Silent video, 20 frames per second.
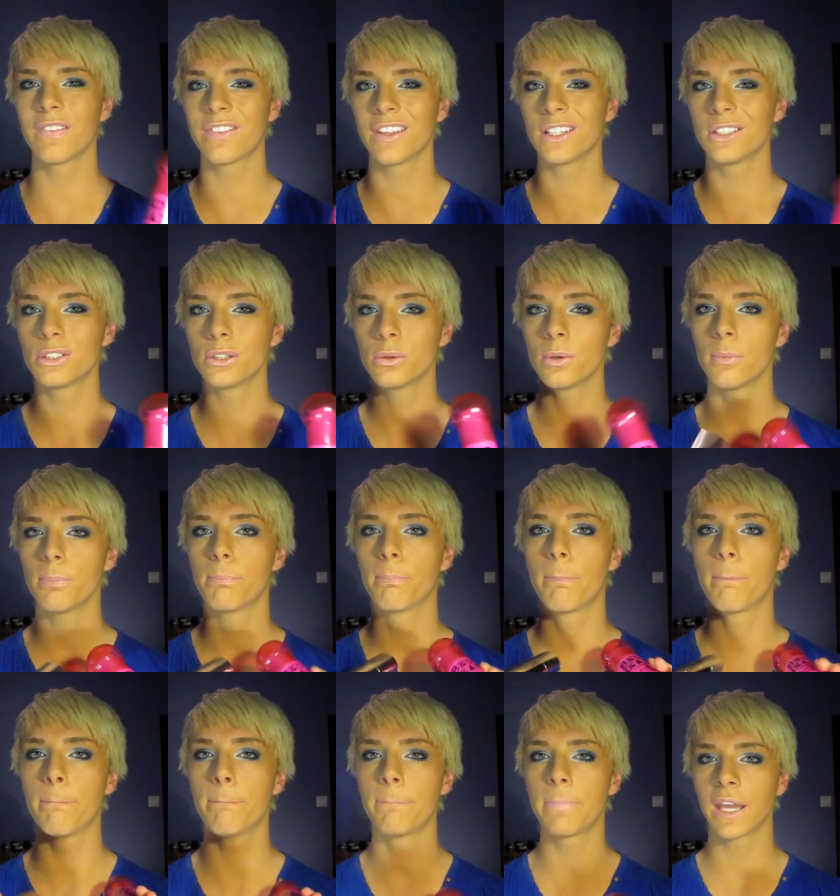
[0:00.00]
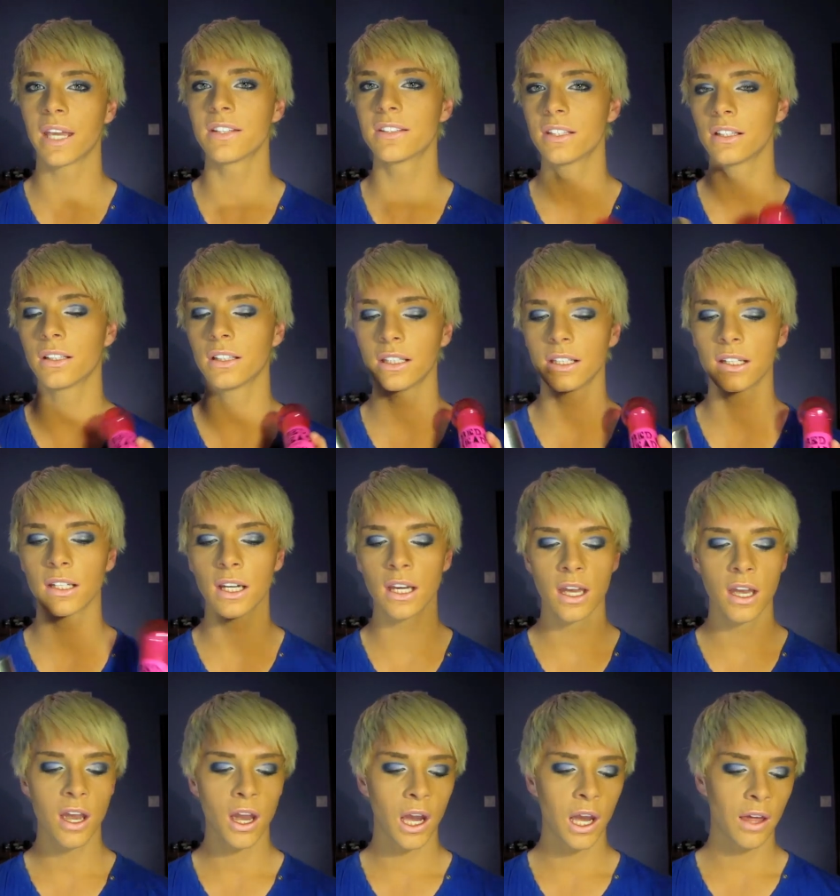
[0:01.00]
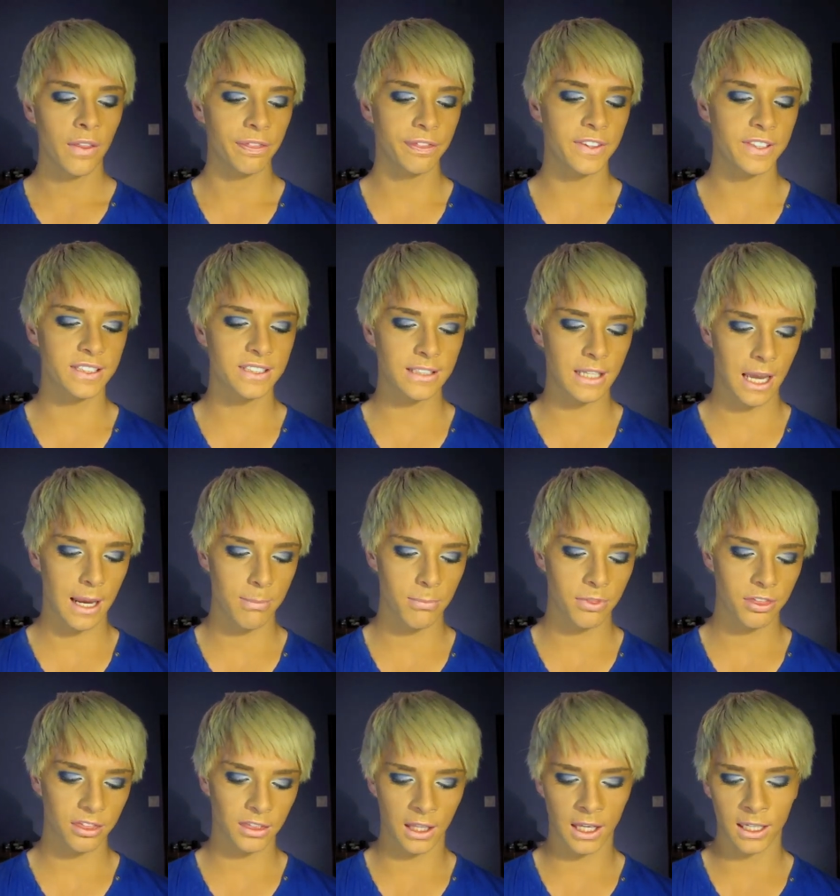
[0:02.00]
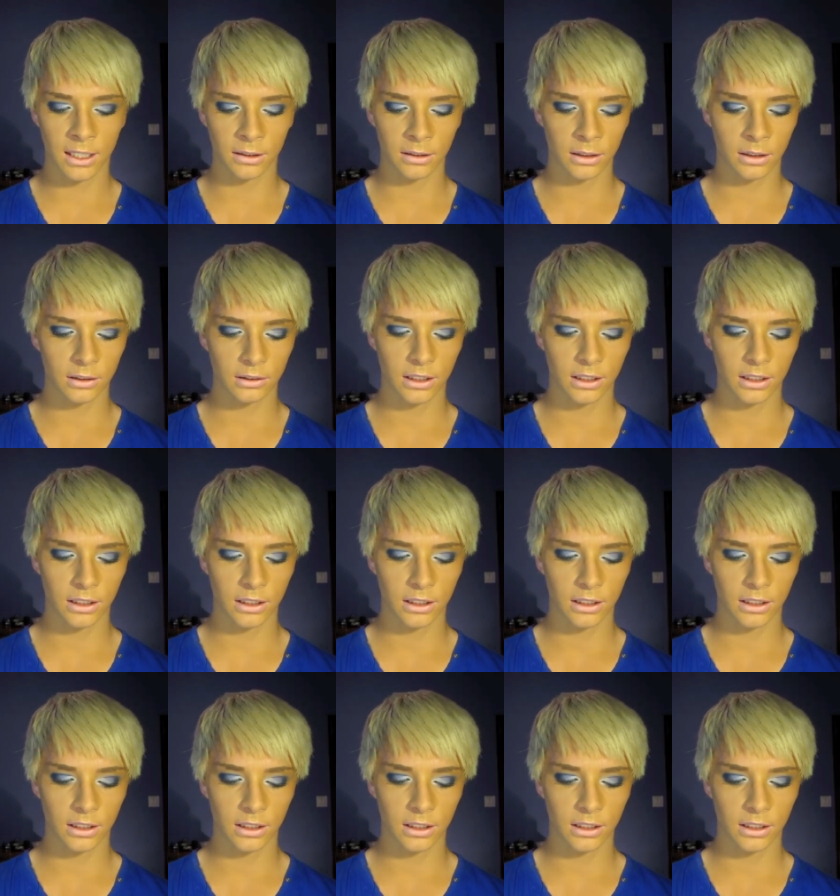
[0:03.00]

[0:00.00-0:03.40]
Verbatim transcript: They do basically the same thing.